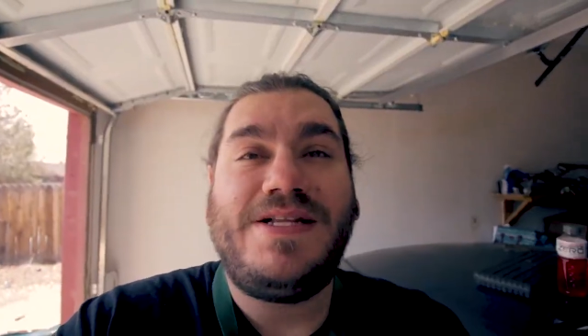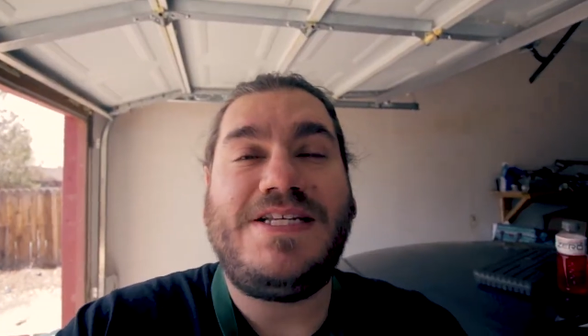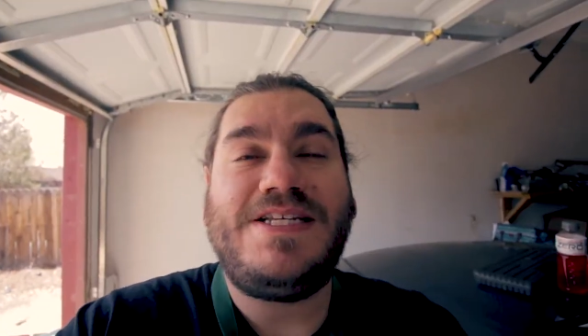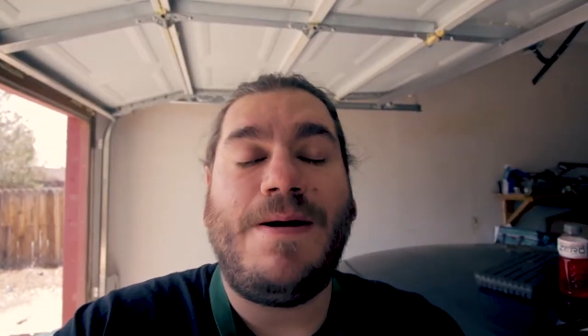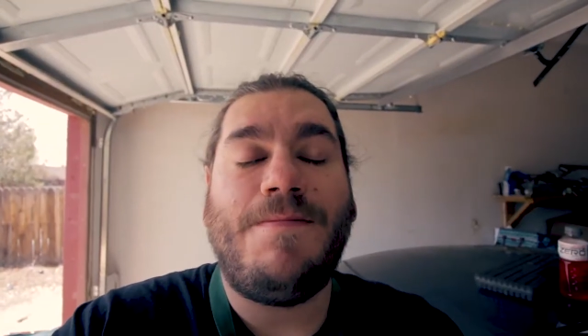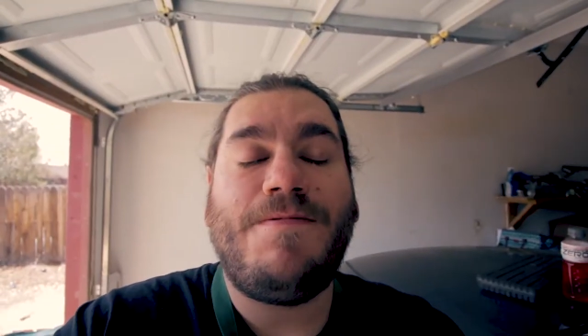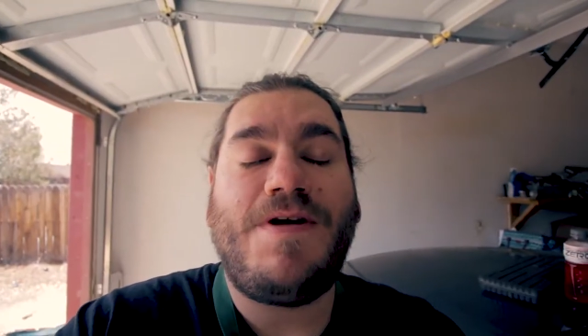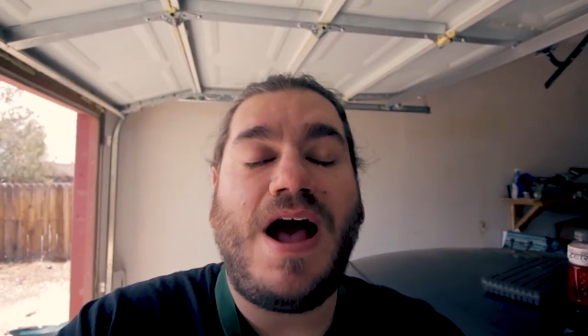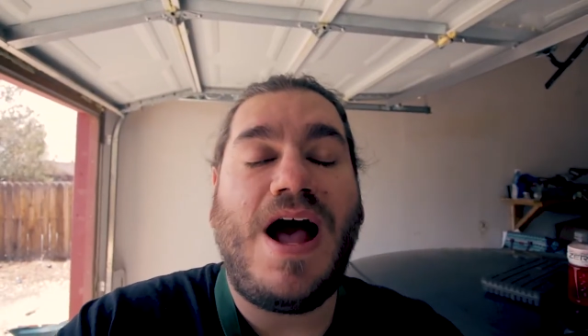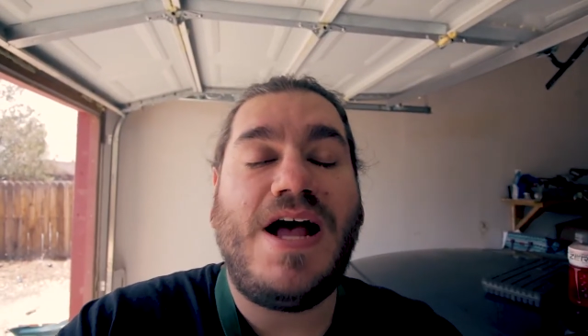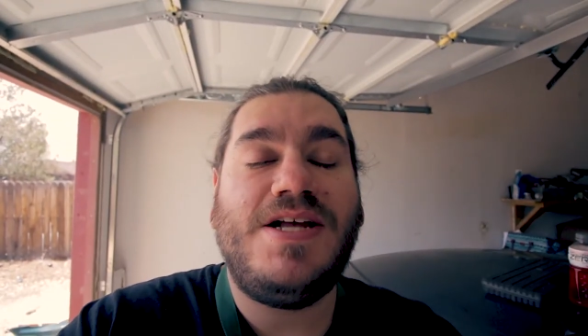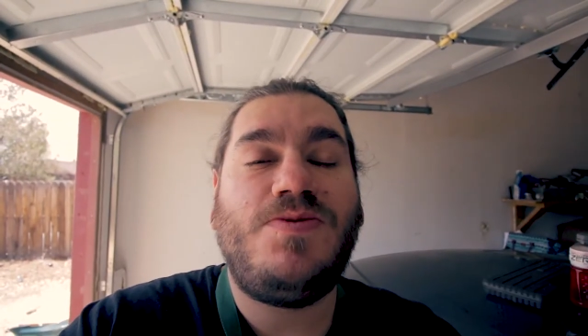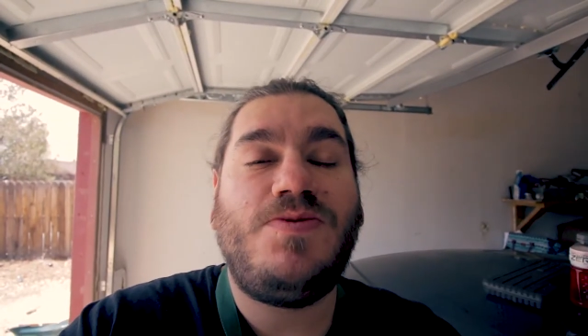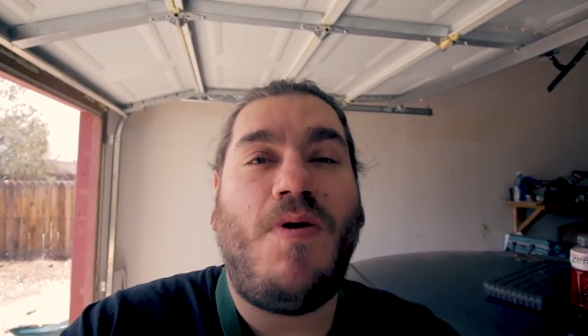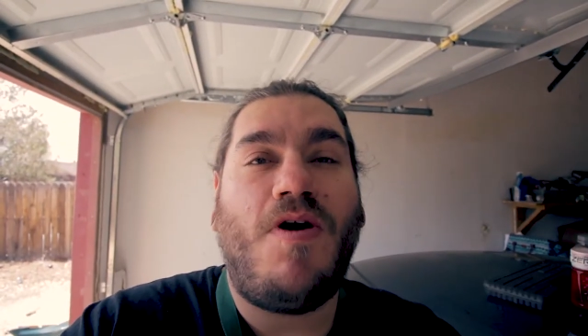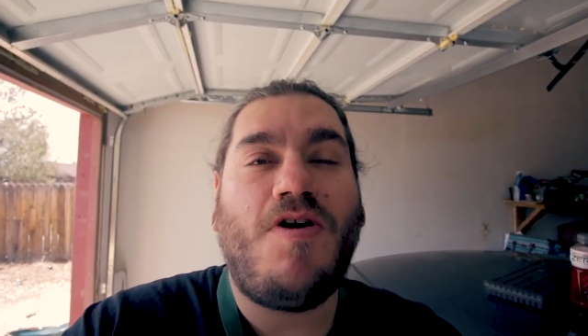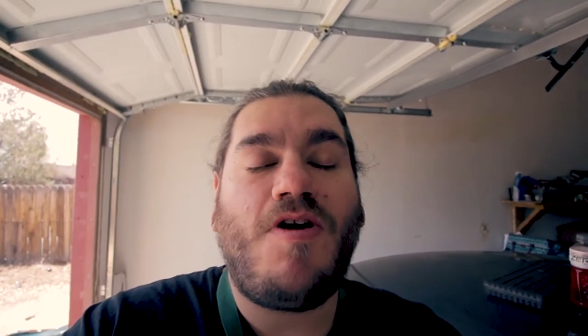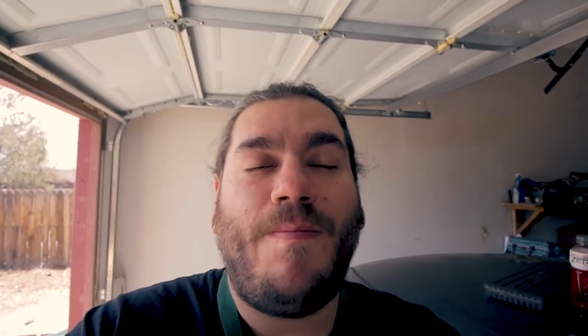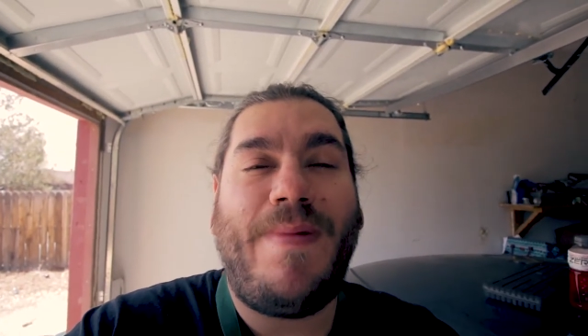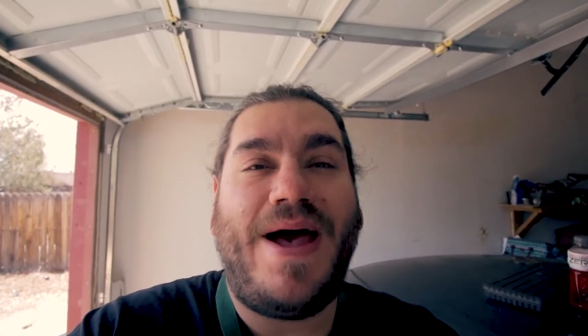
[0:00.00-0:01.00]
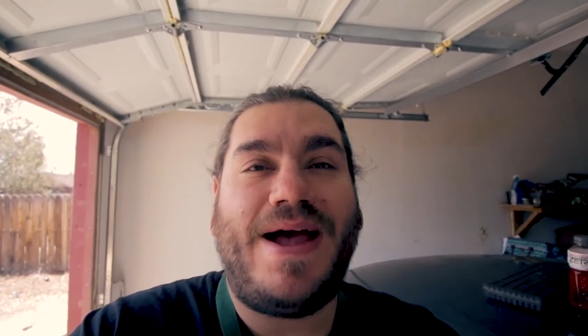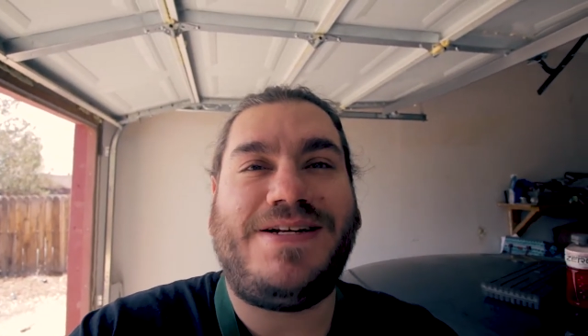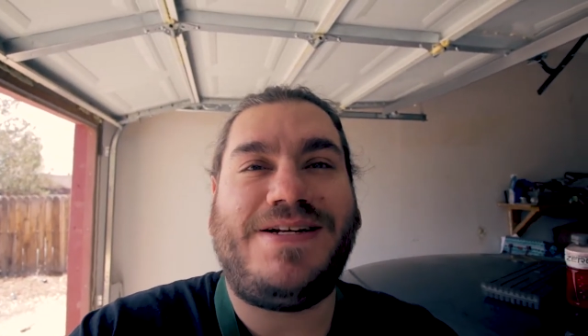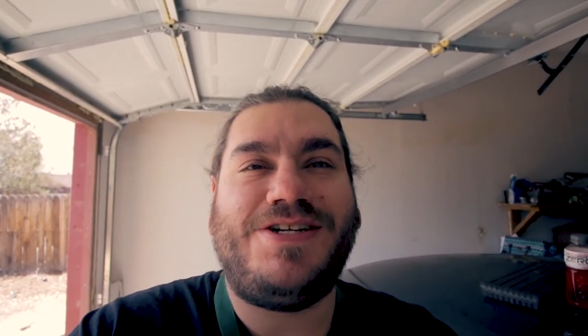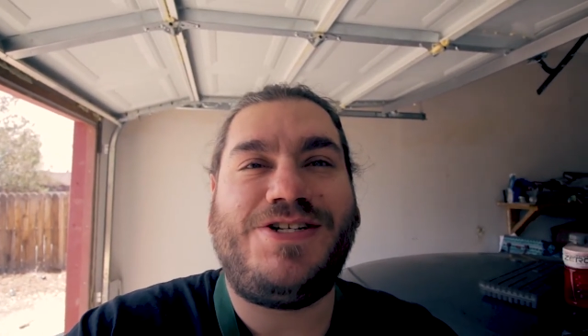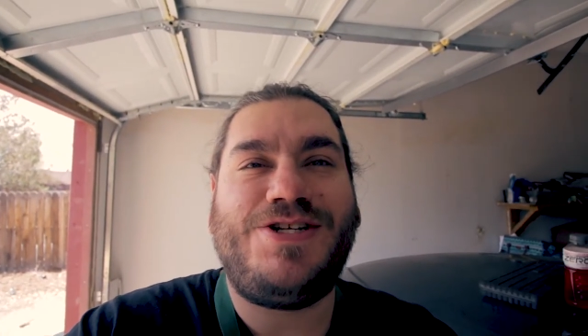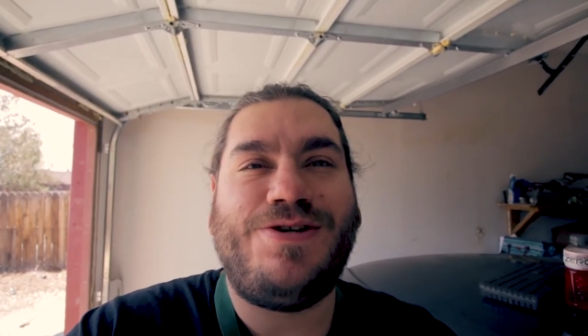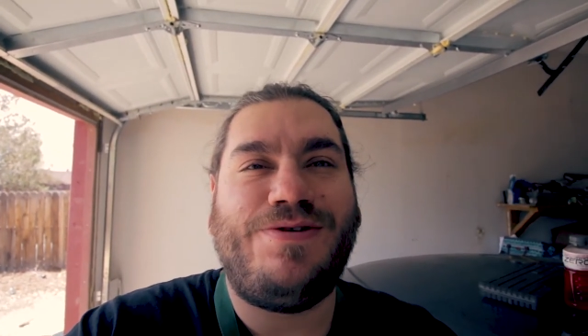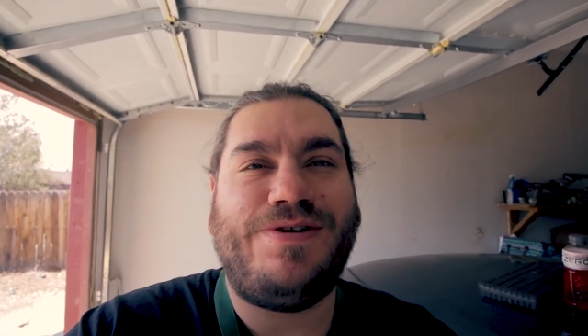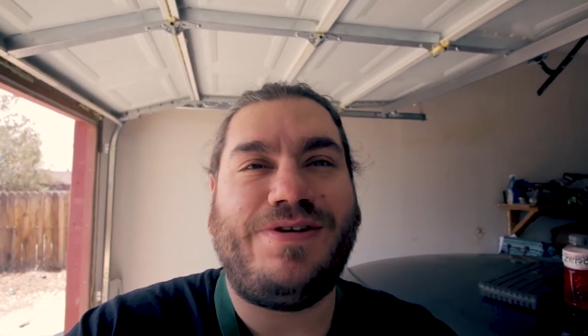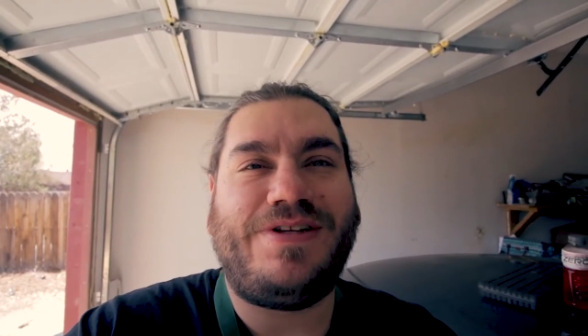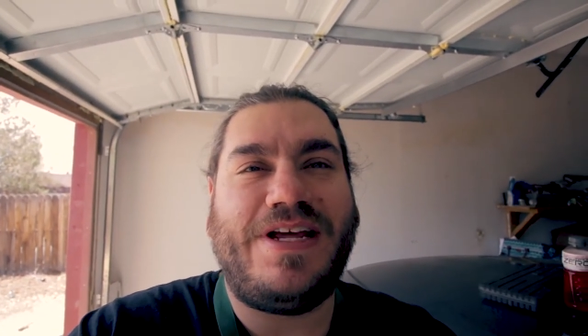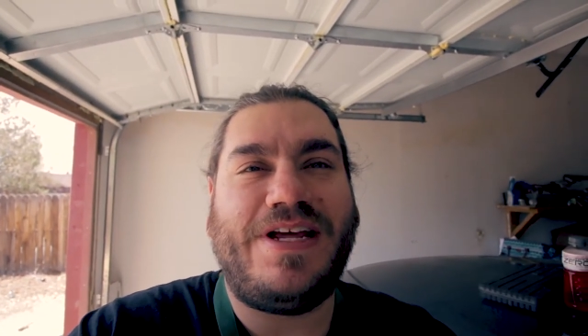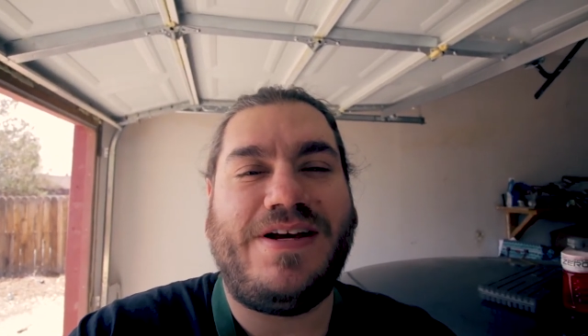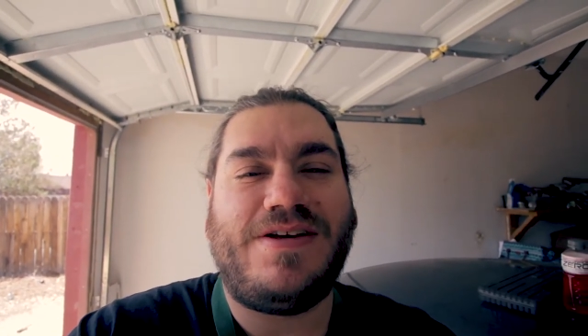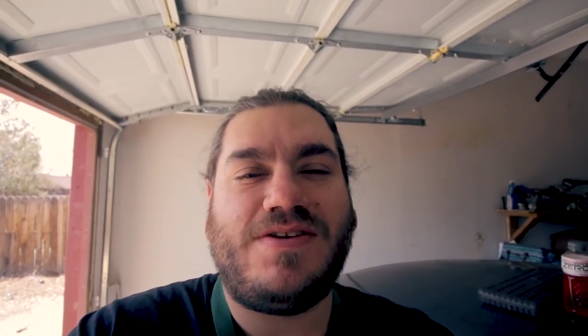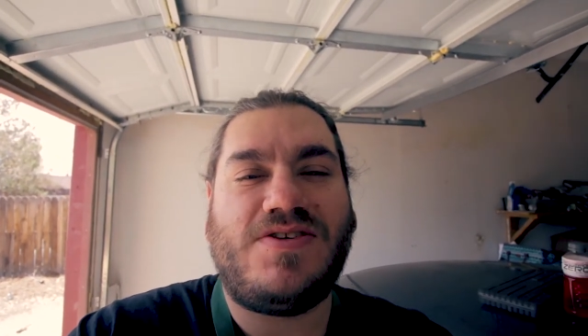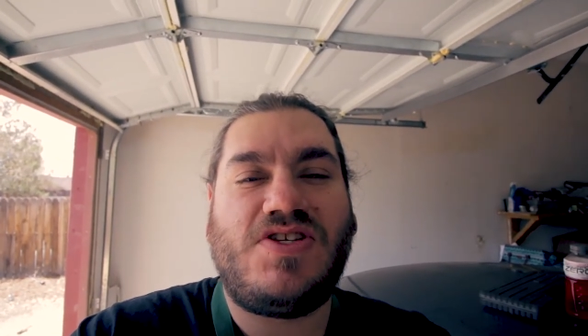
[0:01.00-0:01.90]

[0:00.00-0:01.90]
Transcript: What's up, guys? Welcome back to TunerThings.